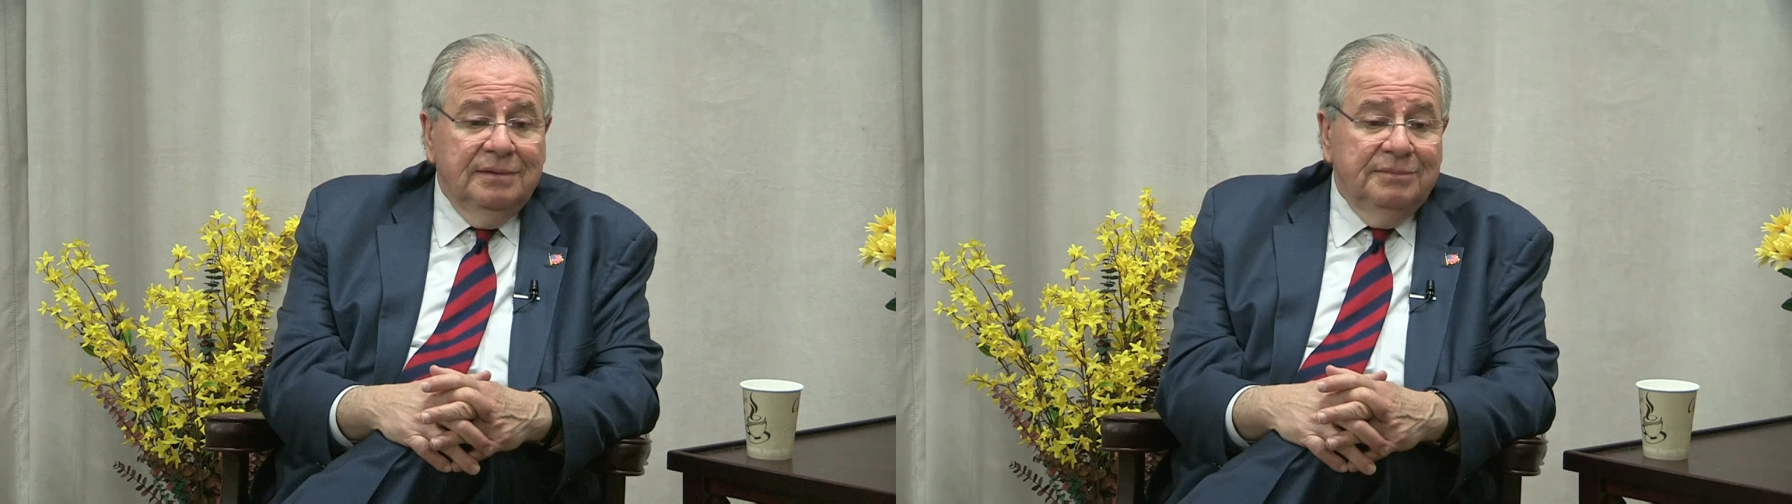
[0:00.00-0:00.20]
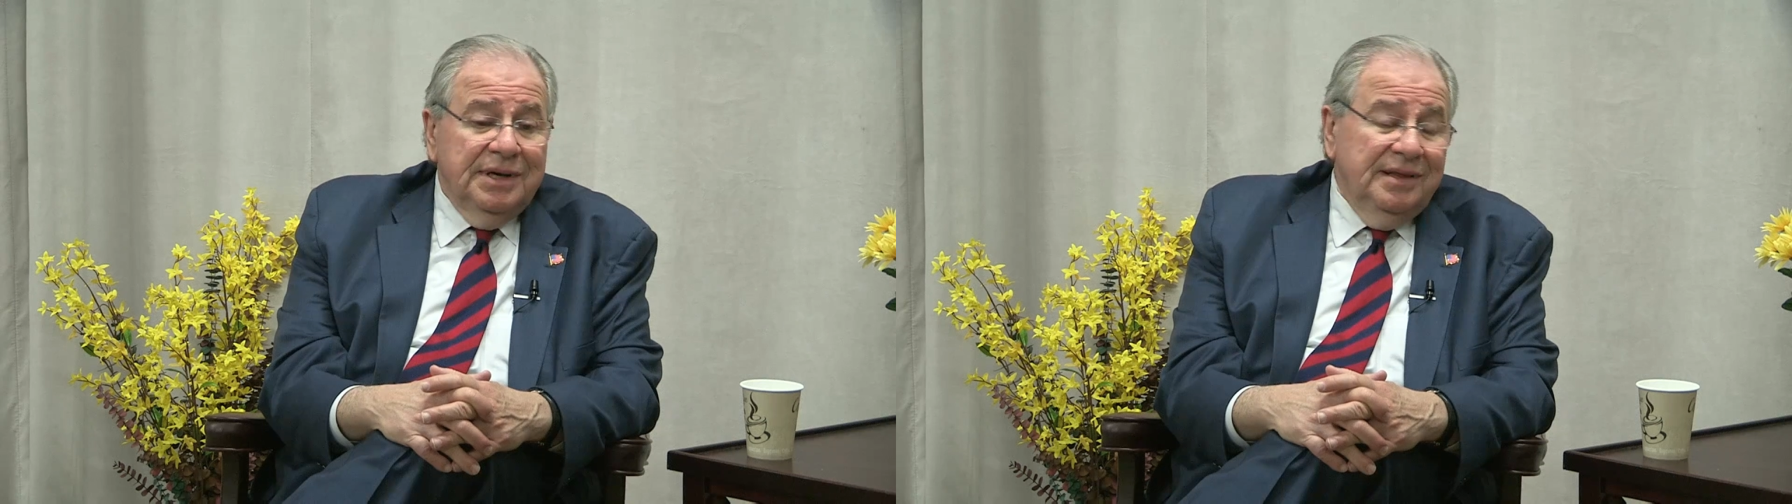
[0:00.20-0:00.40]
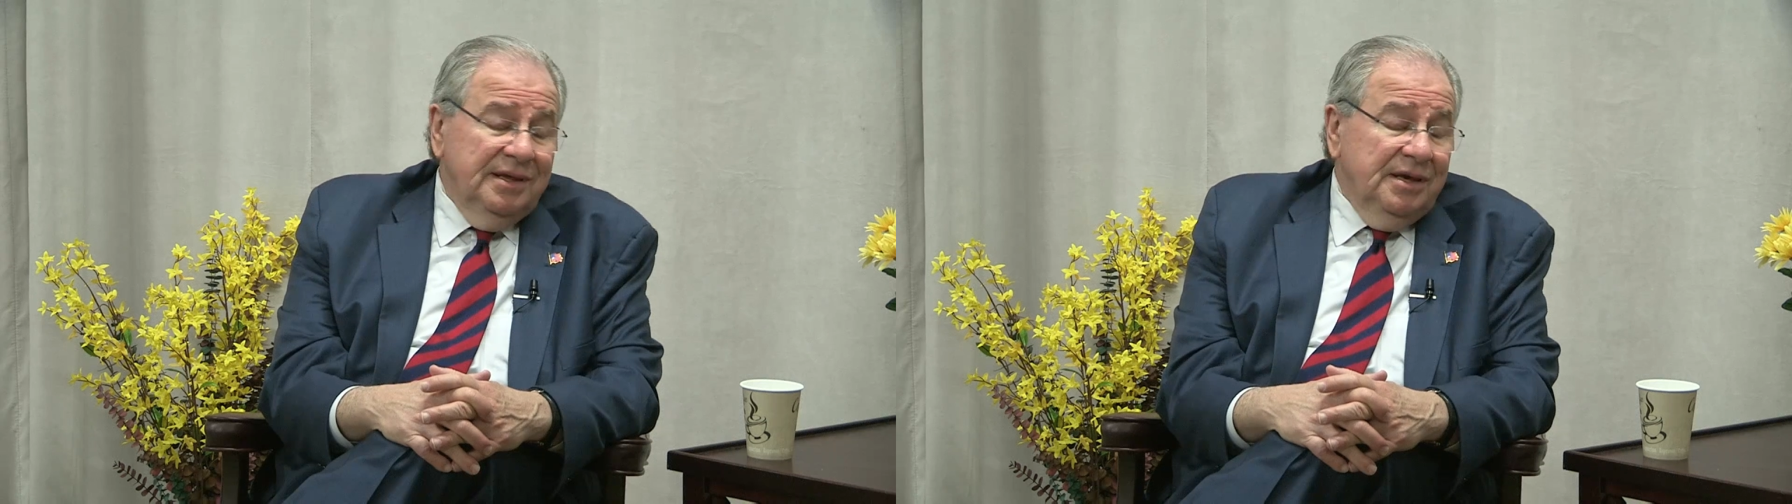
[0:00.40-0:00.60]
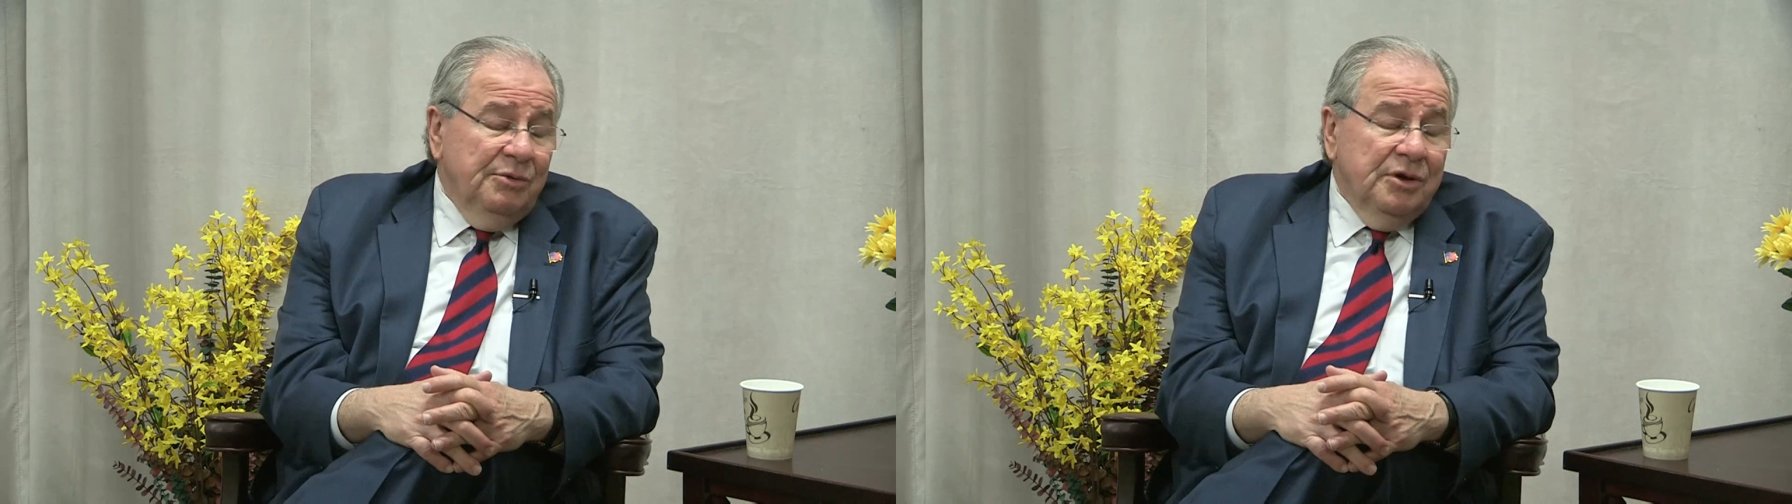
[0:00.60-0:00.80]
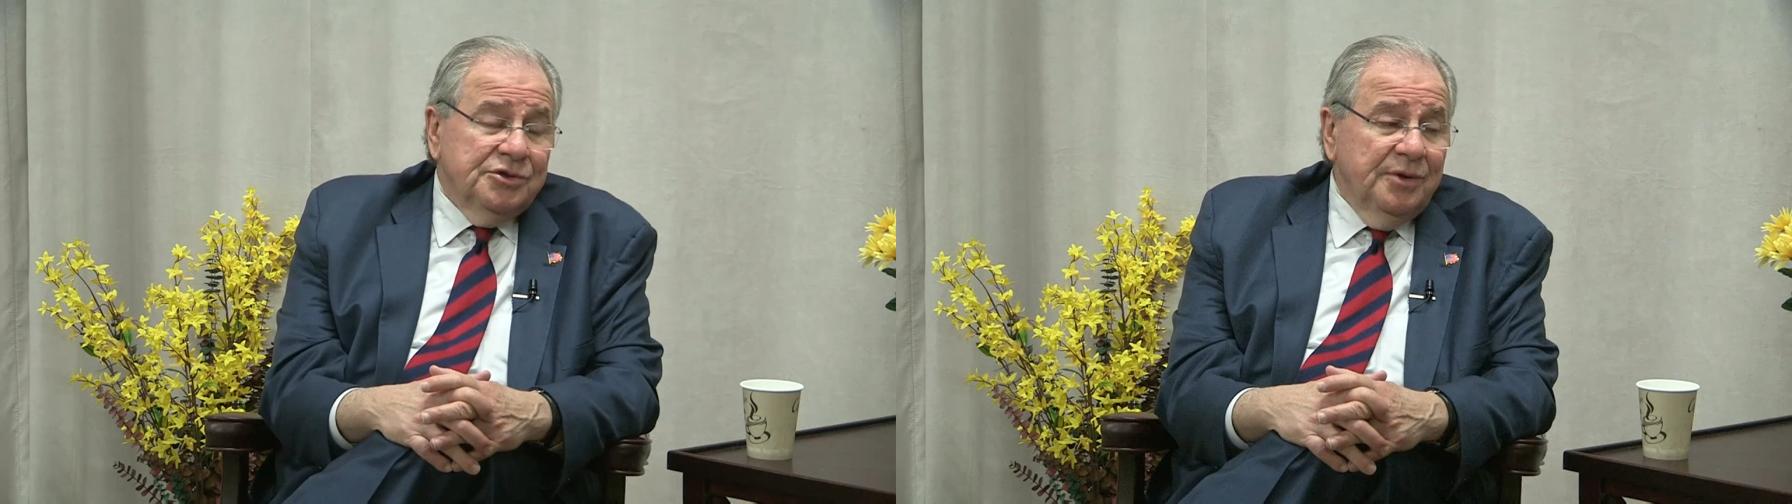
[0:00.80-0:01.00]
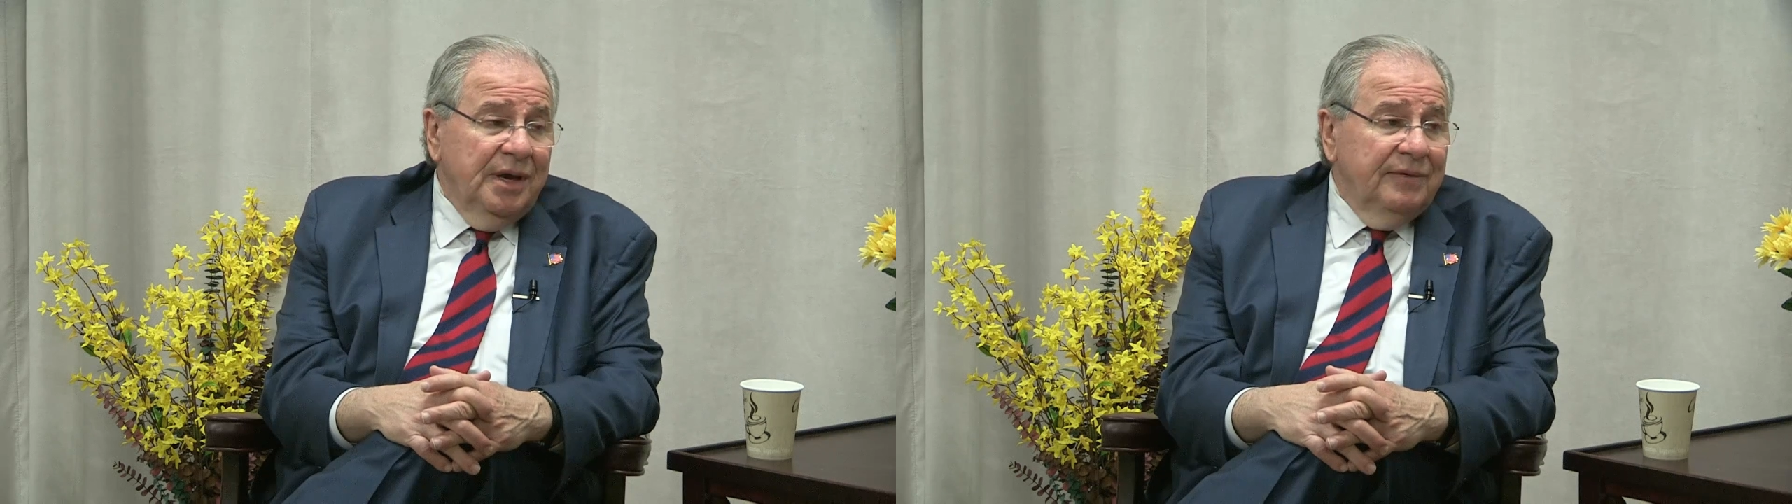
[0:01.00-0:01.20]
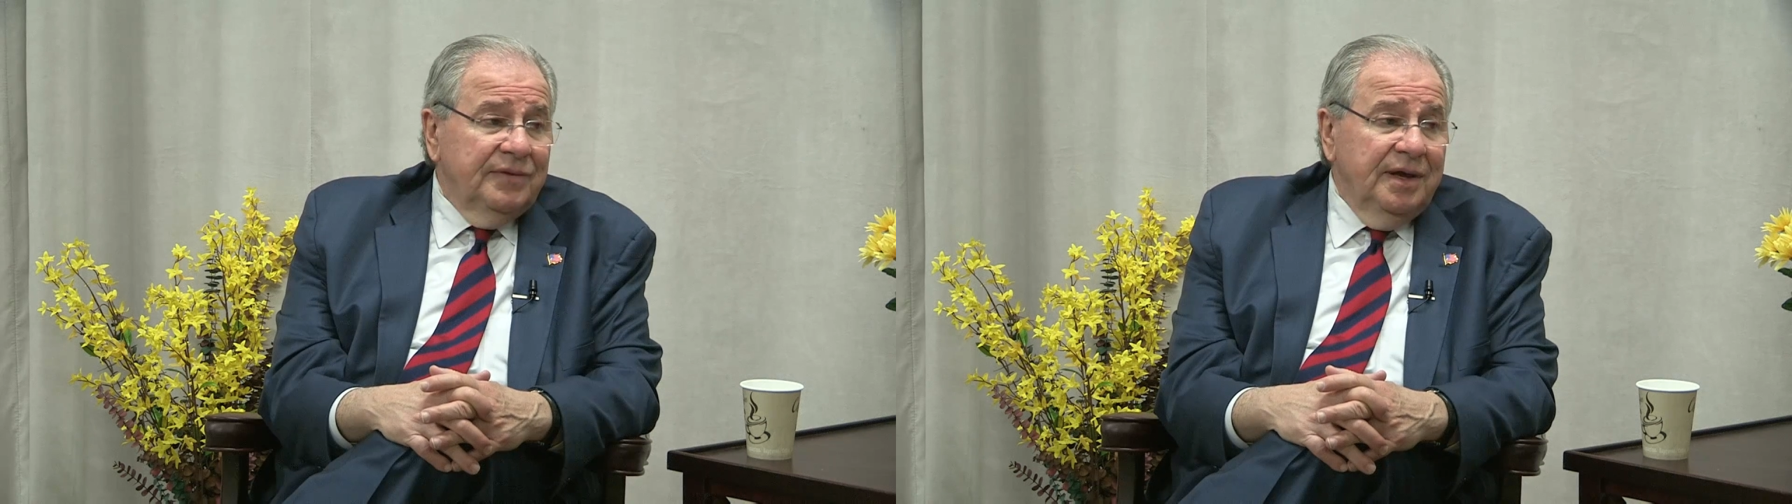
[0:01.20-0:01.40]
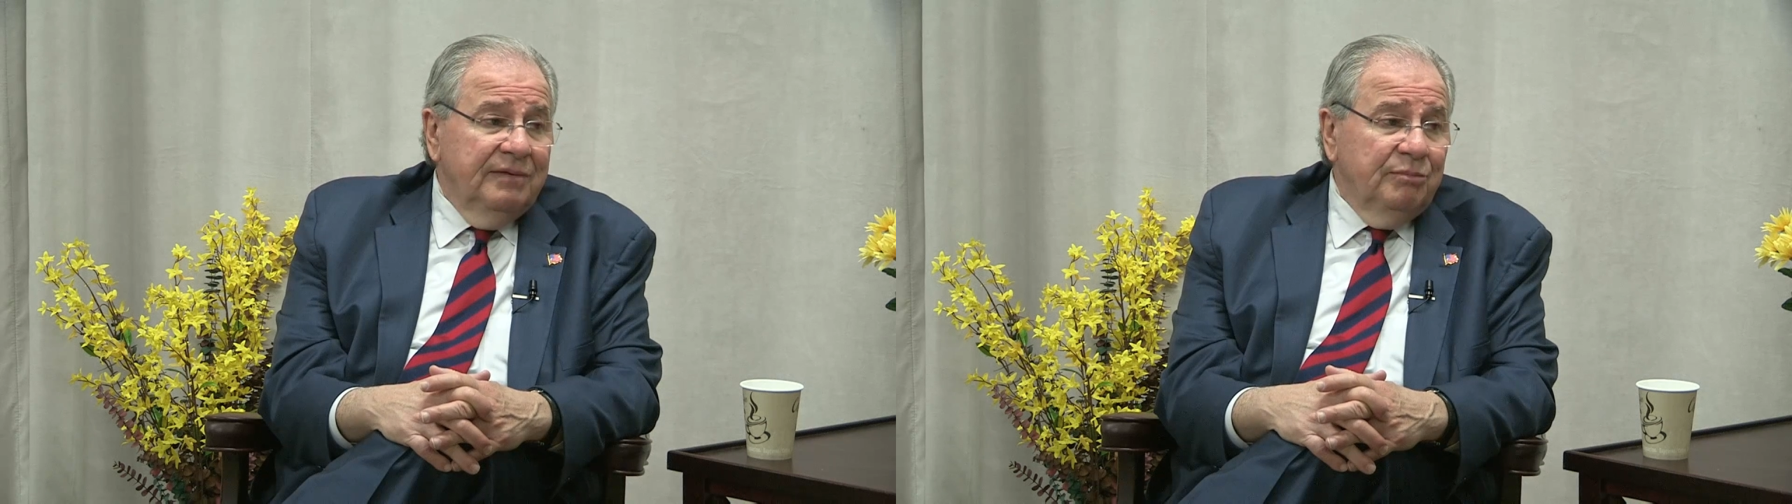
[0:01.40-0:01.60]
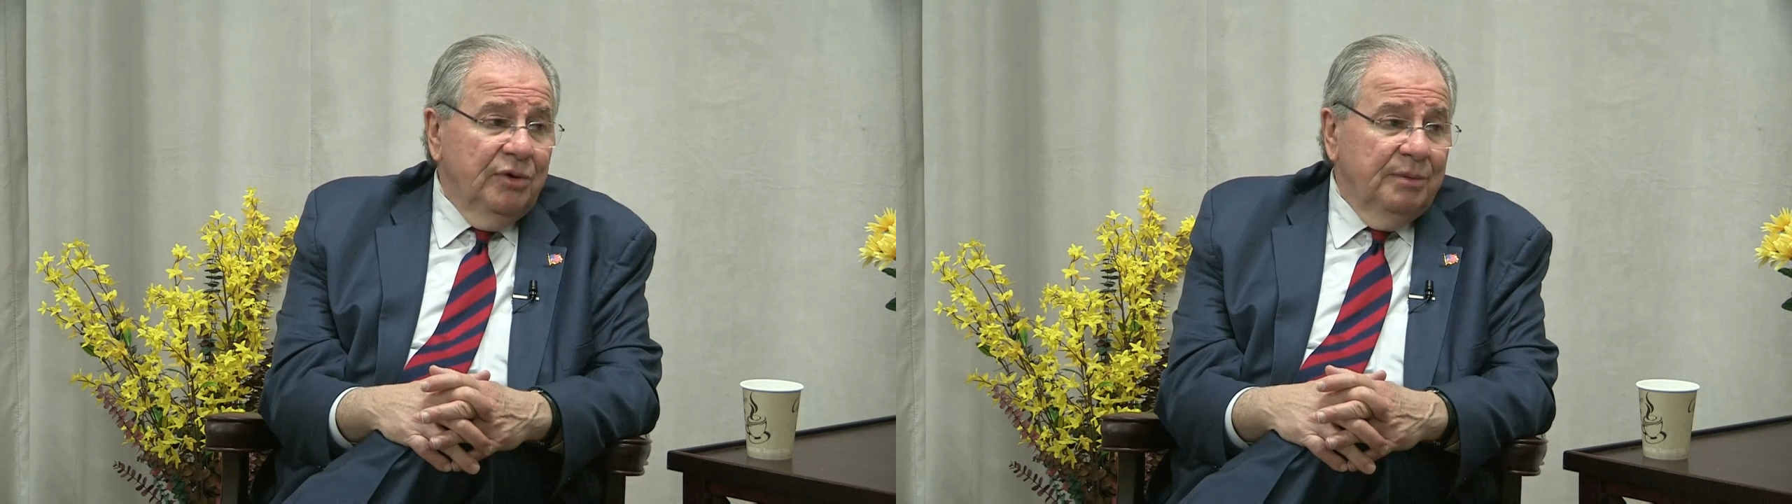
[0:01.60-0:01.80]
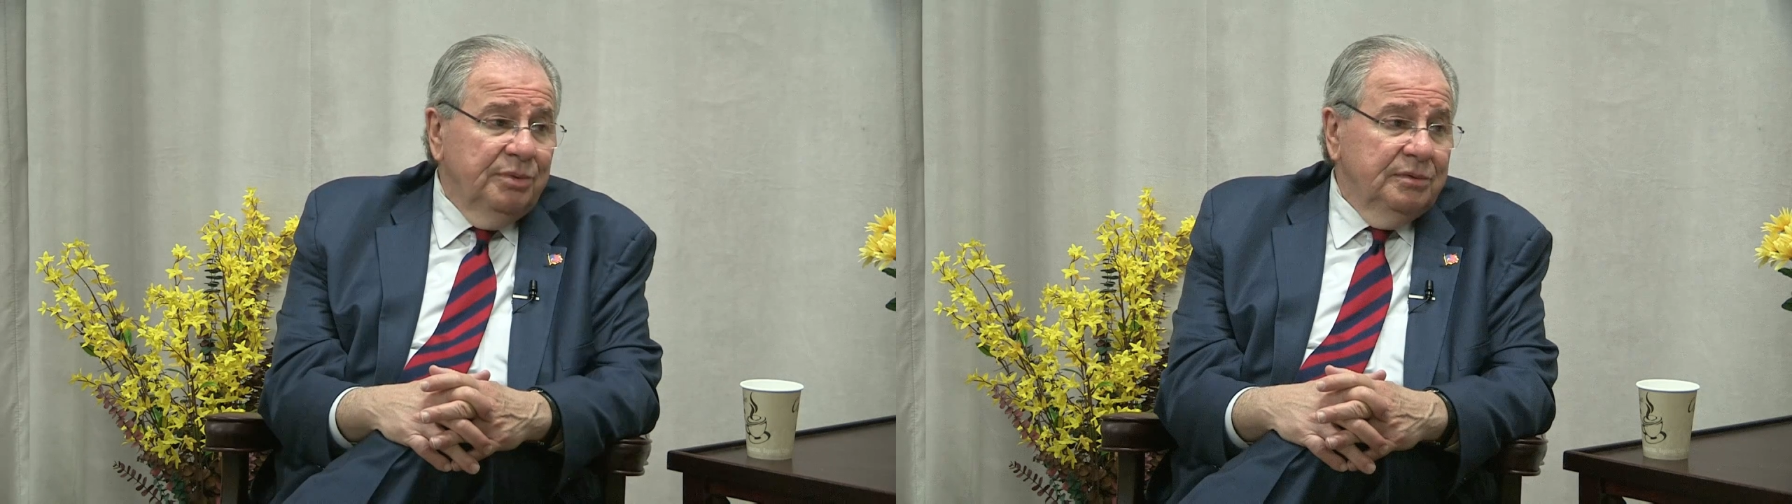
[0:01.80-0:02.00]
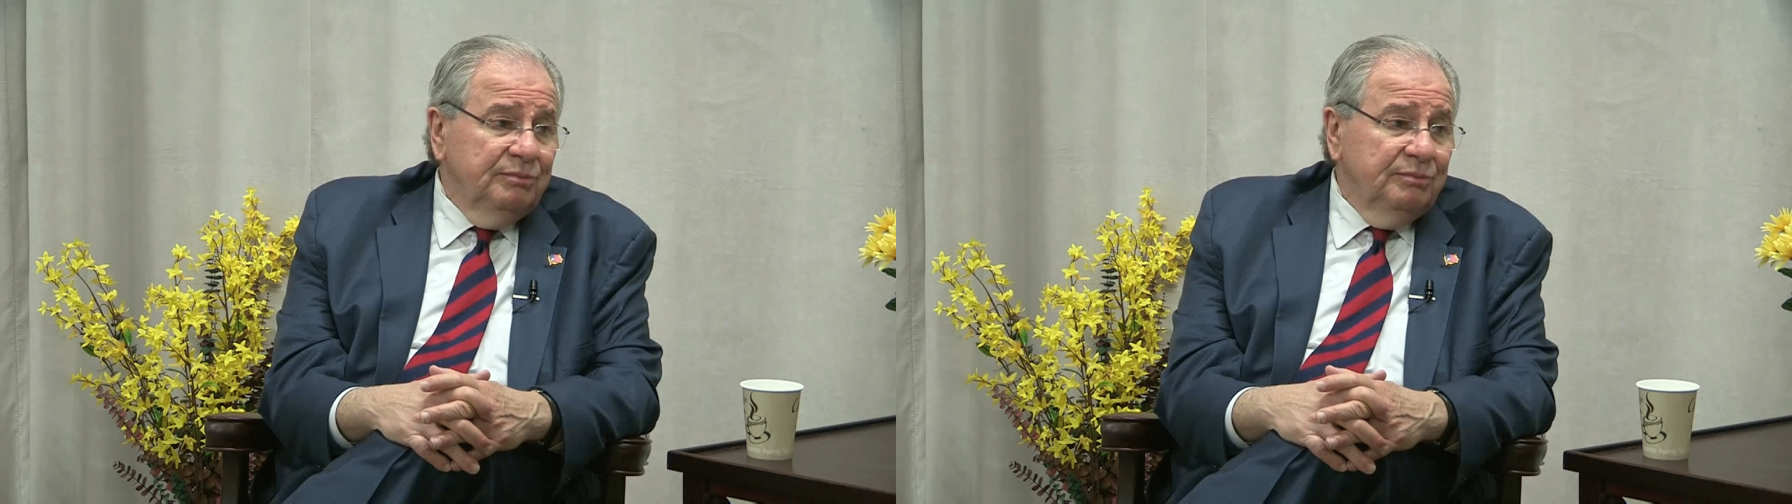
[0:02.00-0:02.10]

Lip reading: But I think you also have to have proper